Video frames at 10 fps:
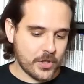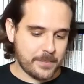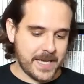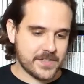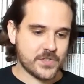the
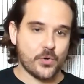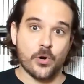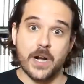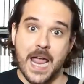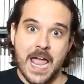
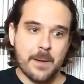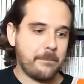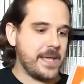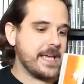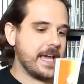Megascore and
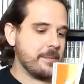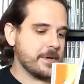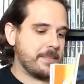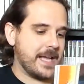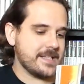Big
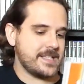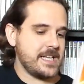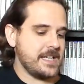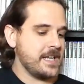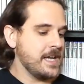Gamer
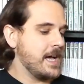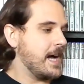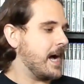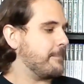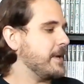magazine,
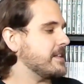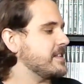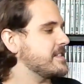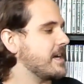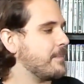I picked
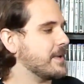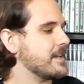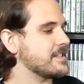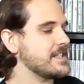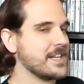these up
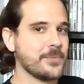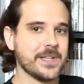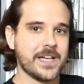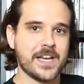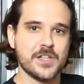because these are
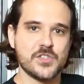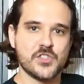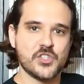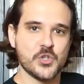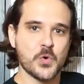related
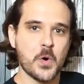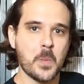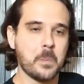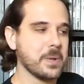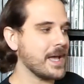to
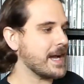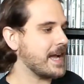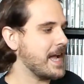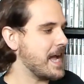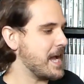Black
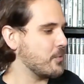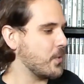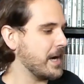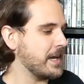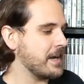and
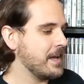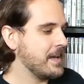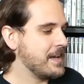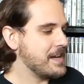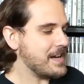White.
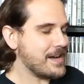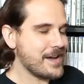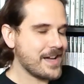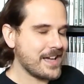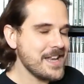
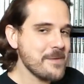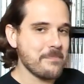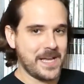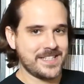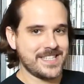An
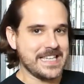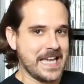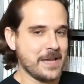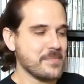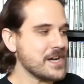amazing
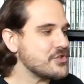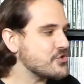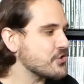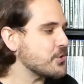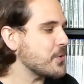game, a
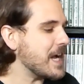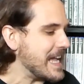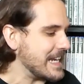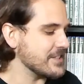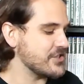true
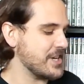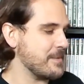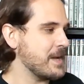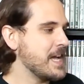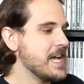hidden
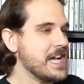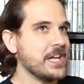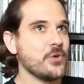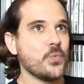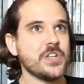gem,
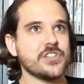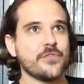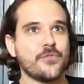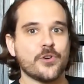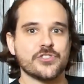and which
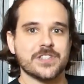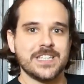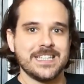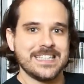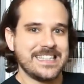
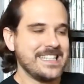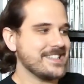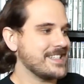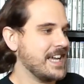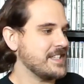unfortunately
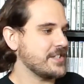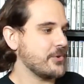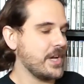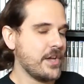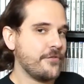these days,
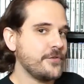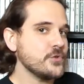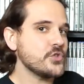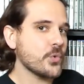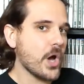if you
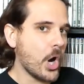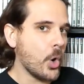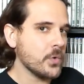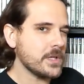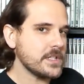don't
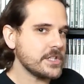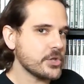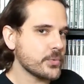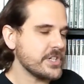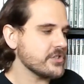own the
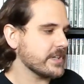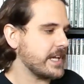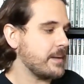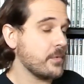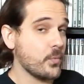original
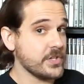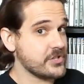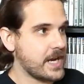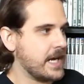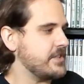game,
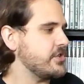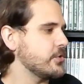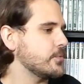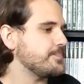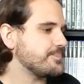which I do,